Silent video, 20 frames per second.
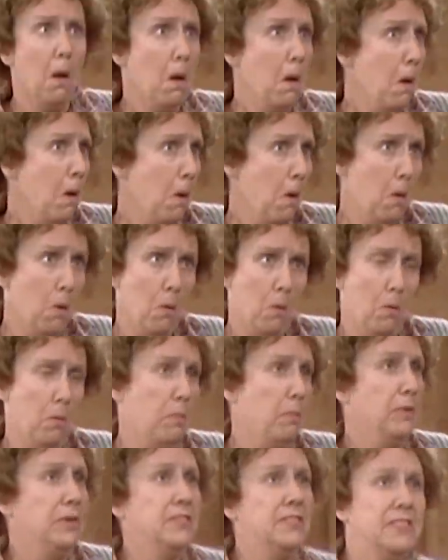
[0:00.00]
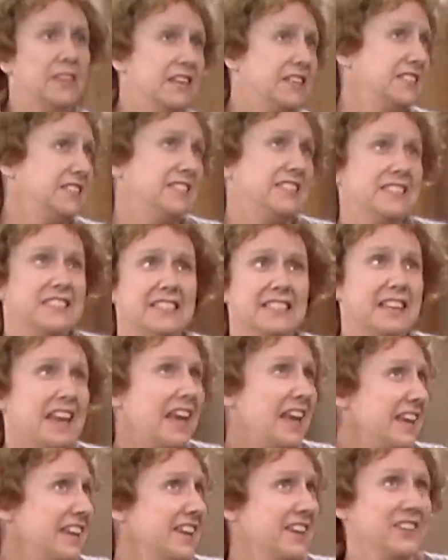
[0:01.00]
Oh, but they
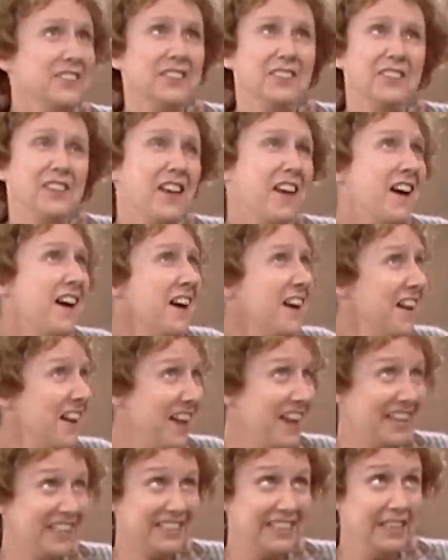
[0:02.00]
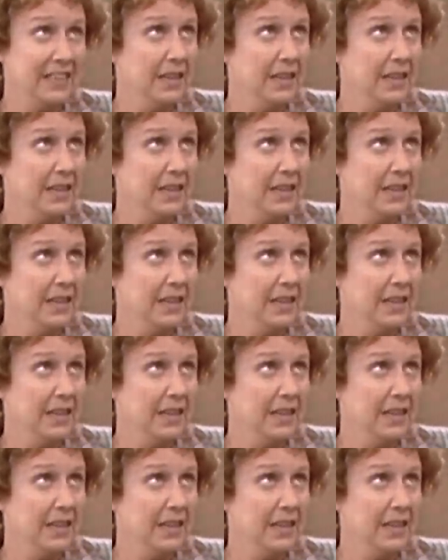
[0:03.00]
say a lot.